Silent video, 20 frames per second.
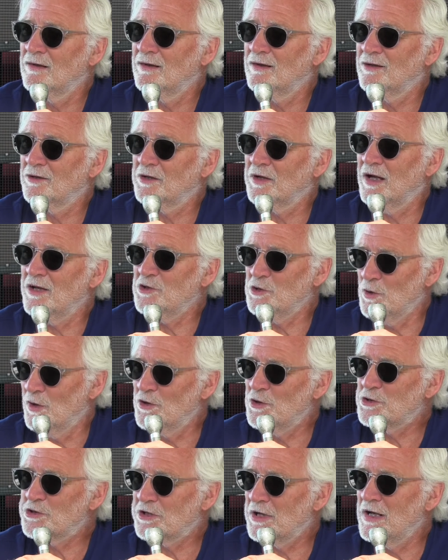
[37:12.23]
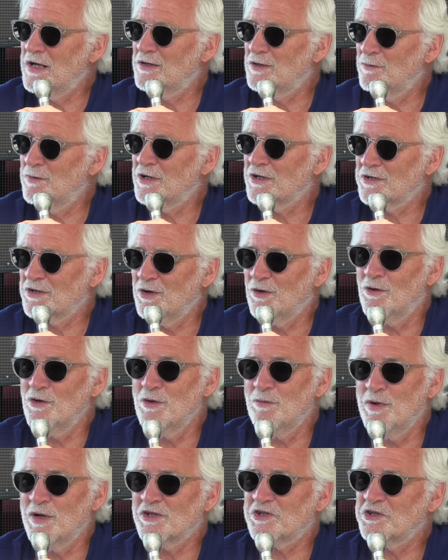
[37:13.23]
right. you understand yes. that. You're in
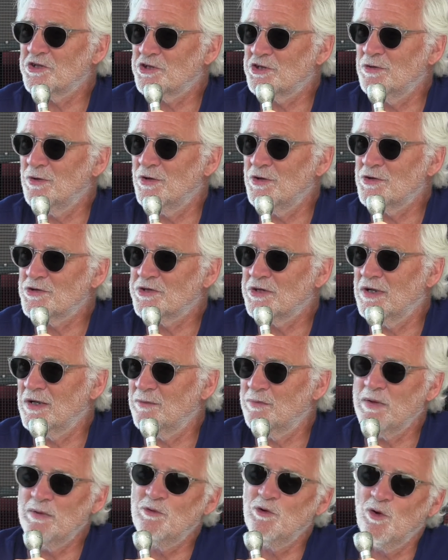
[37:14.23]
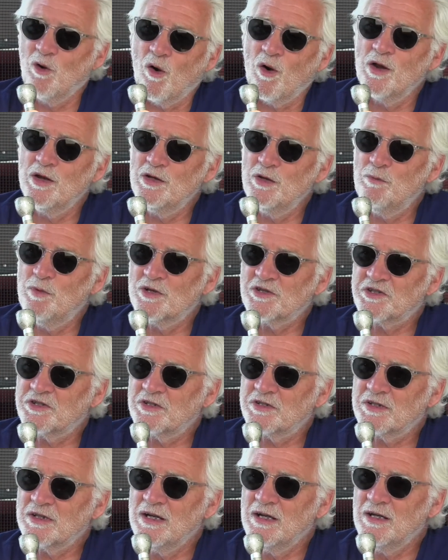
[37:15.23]
the business, you understand it. People who aren't in the
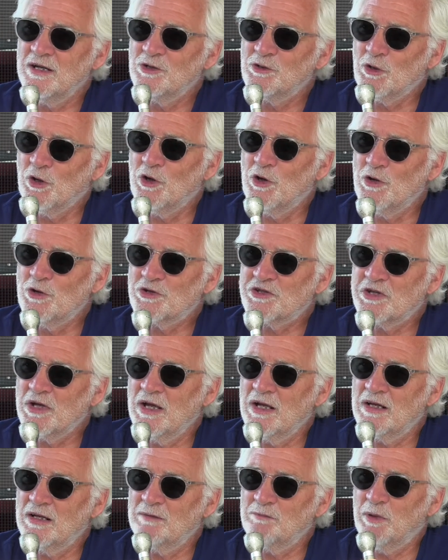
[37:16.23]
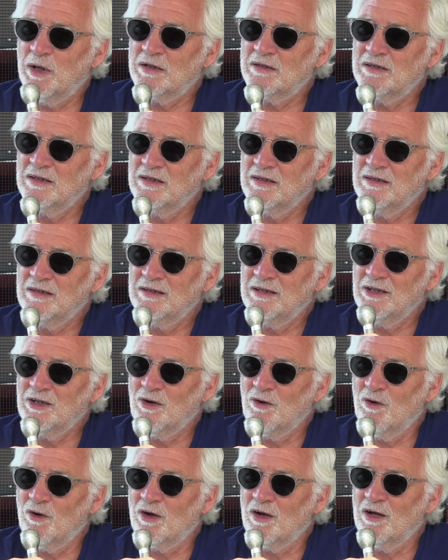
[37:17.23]
business don't understand it. But, you
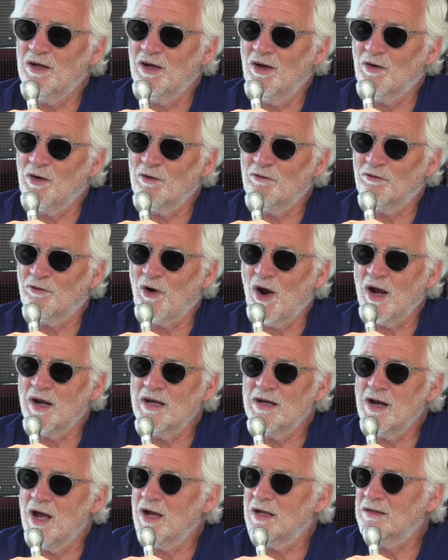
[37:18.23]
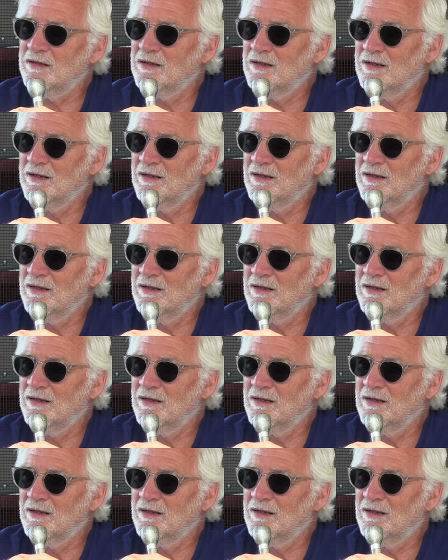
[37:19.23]
know, on a, on a Friday night,